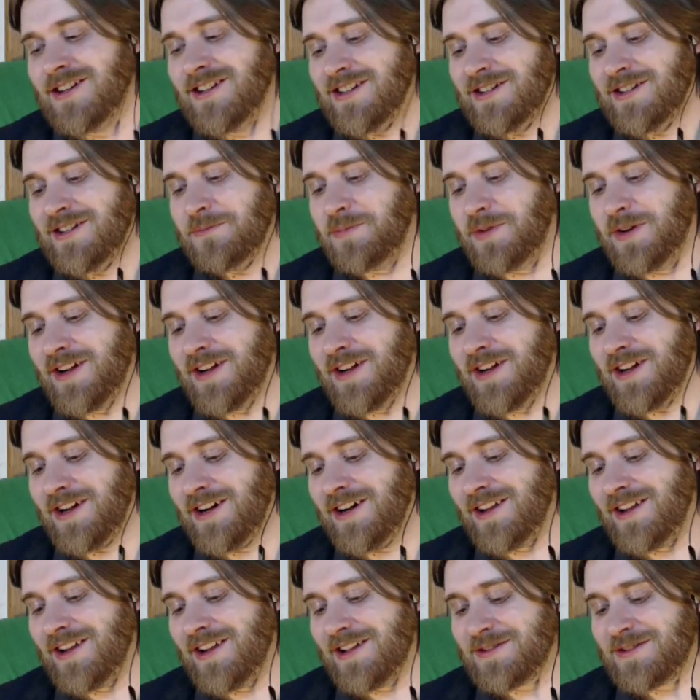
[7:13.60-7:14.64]
But
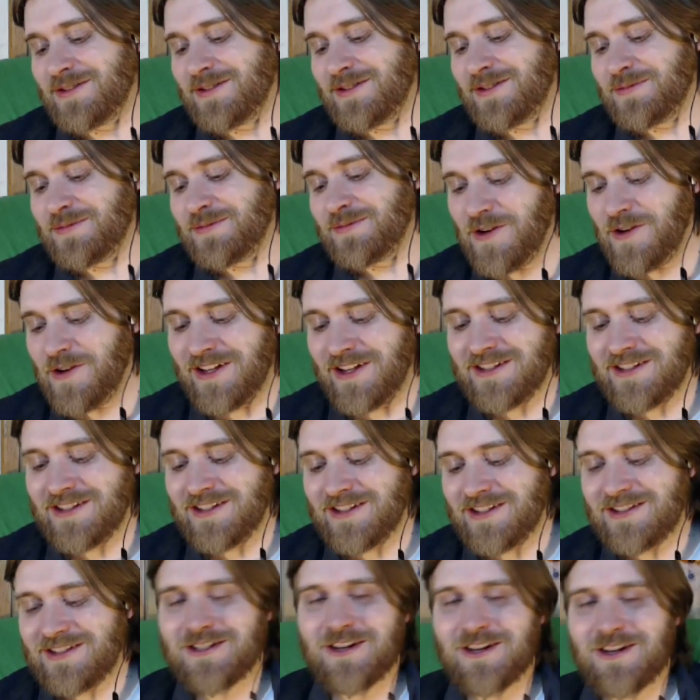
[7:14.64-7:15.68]
let's move on, let's
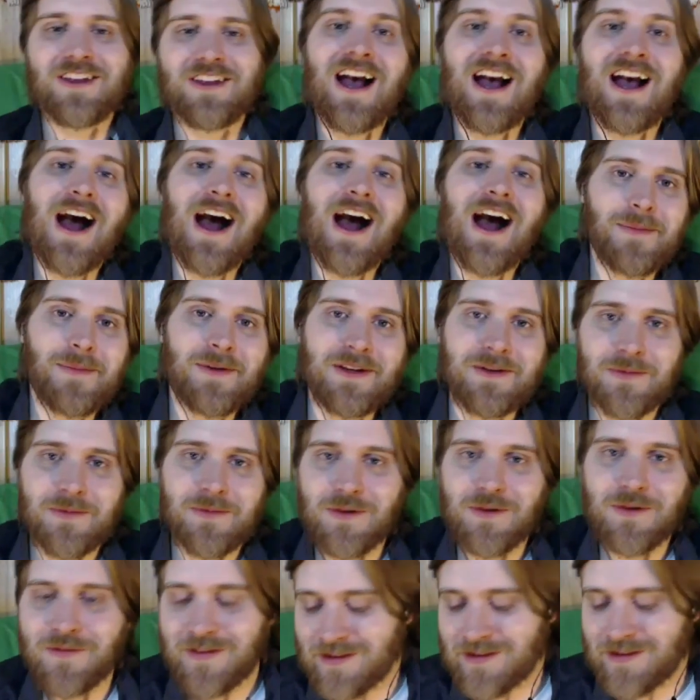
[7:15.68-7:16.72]
talk the comedy
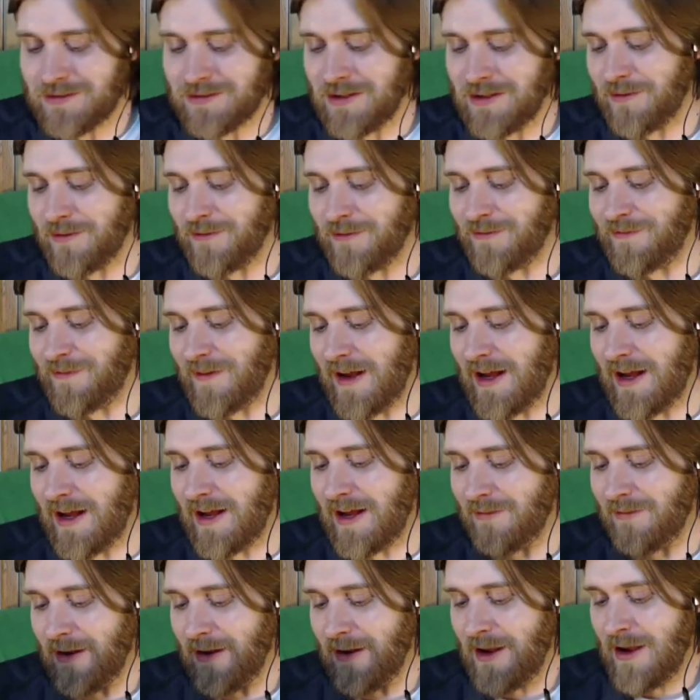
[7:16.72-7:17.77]
movies. So number
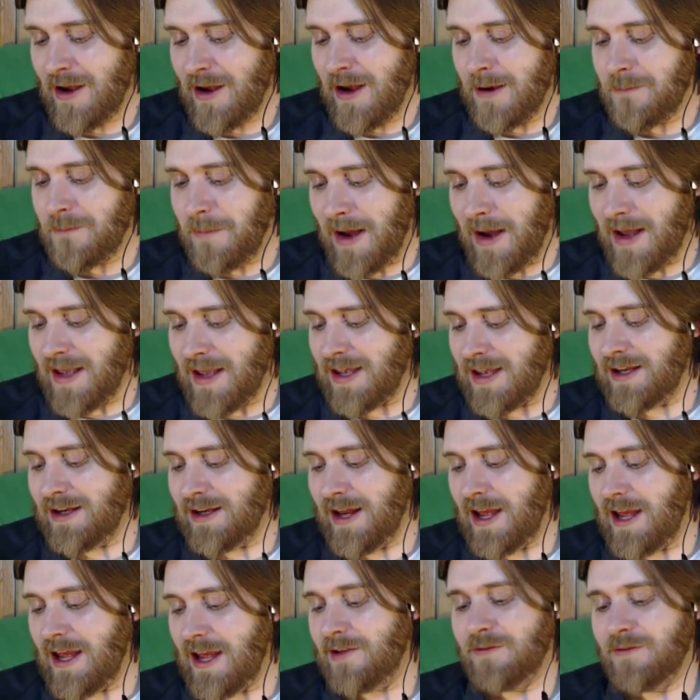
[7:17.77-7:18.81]
five, Mike and
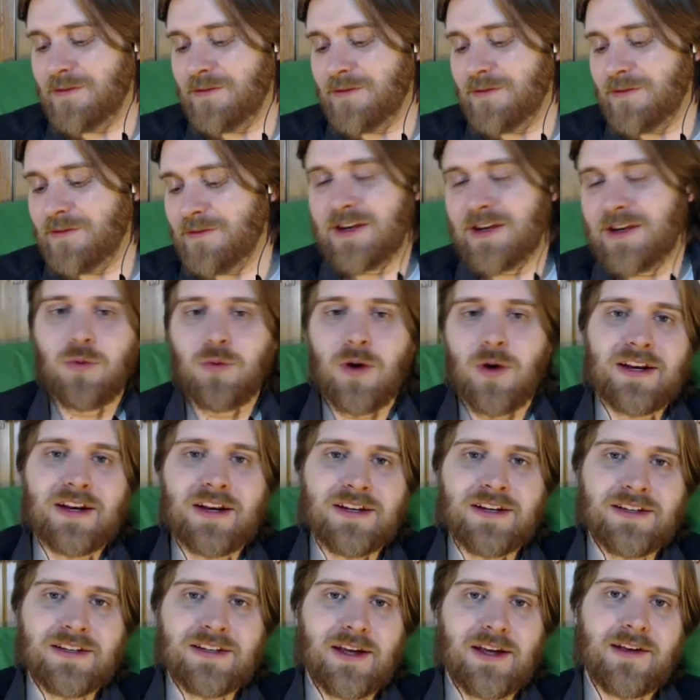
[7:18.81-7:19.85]
Dave Need Wedding
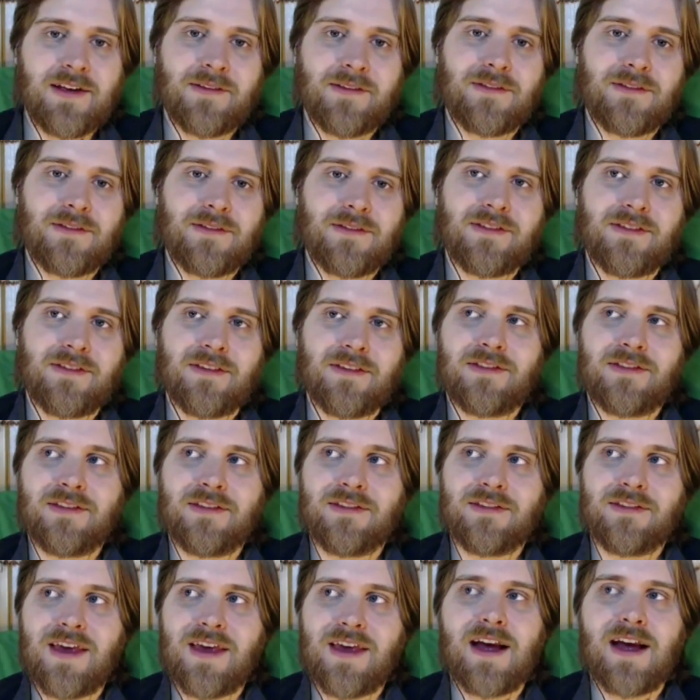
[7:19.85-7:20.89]
Dates. This is the
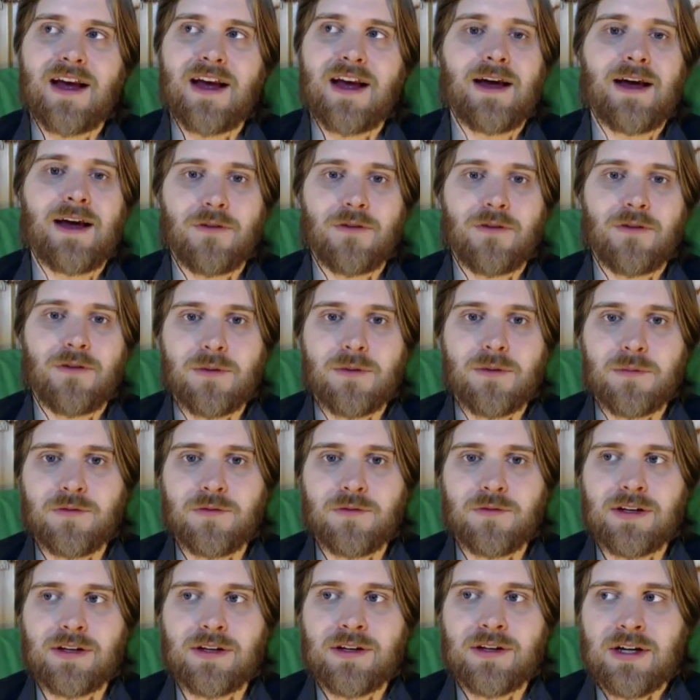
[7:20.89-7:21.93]
Zac Efron
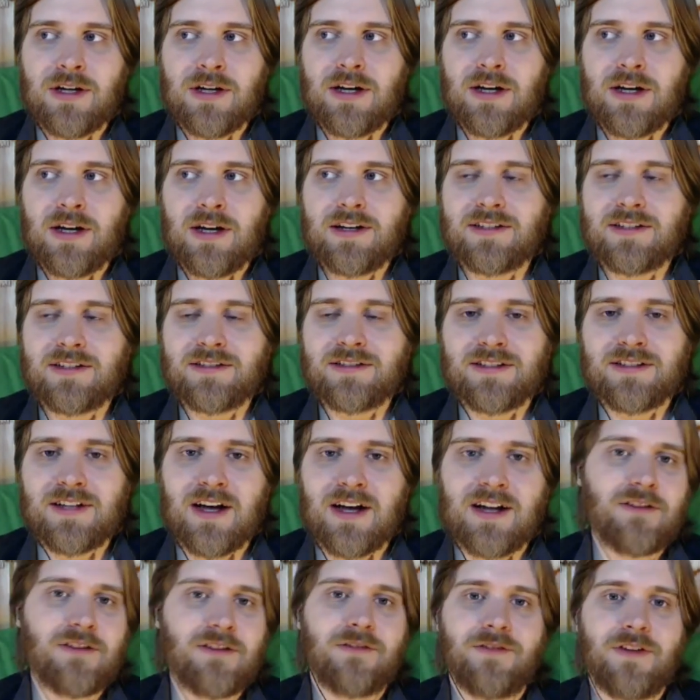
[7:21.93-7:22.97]
movie. It does not
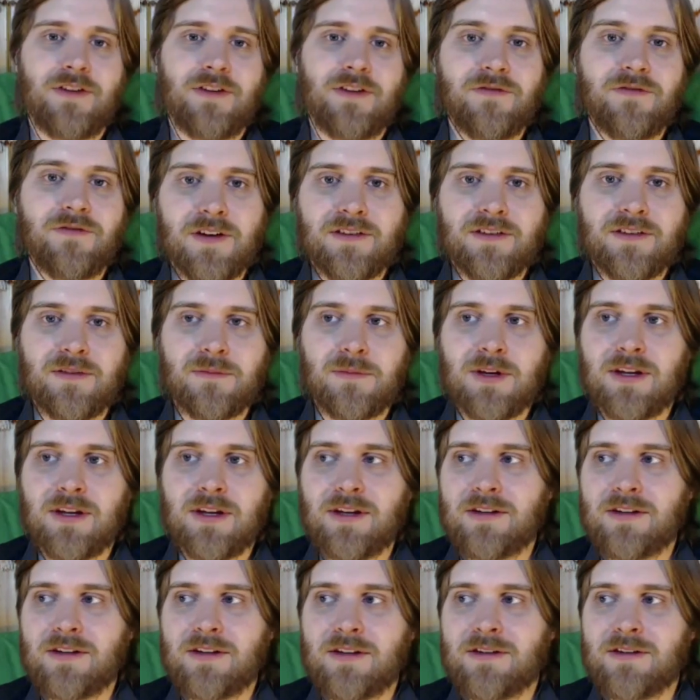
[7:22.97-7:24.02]
look very funny to
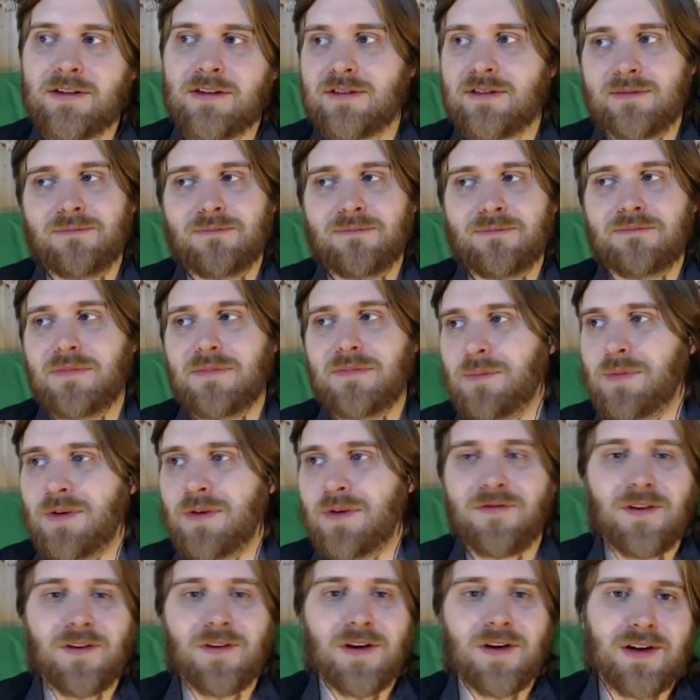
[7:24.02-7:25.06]
me. Might be
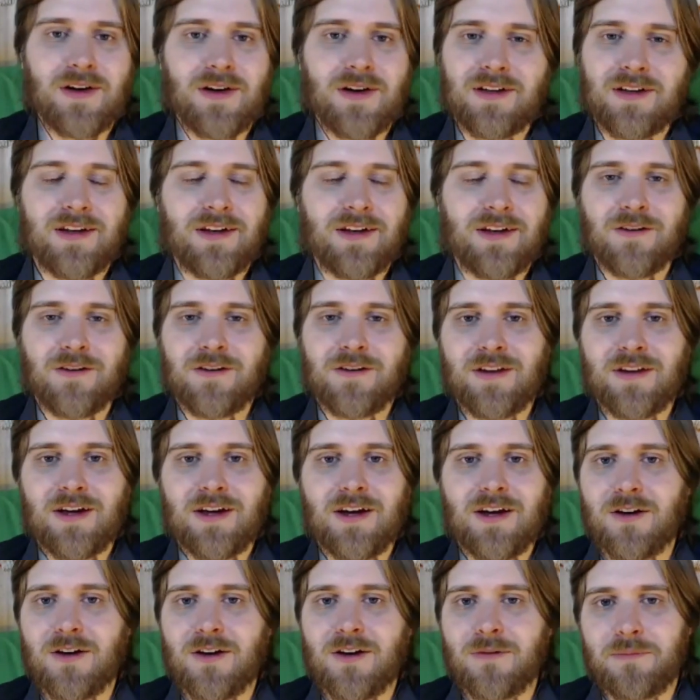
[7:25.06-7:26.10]
funny here or
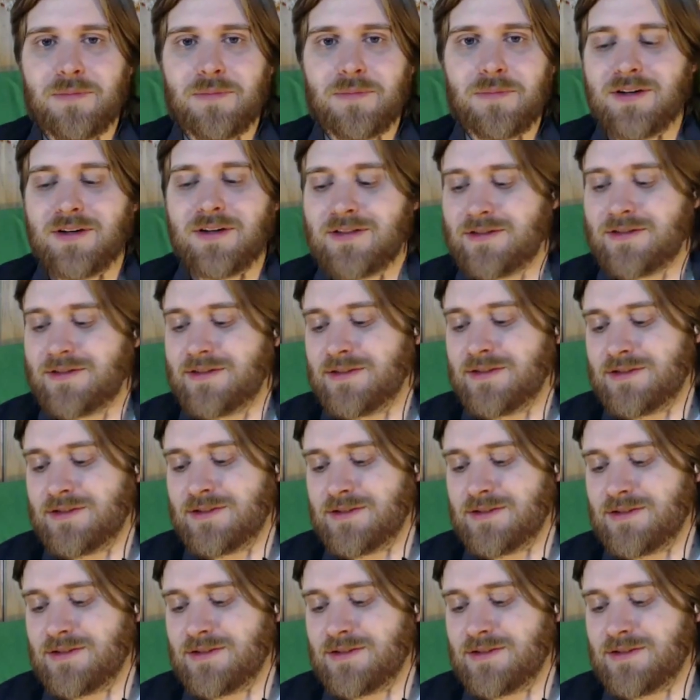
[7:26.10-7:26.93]
there, but just...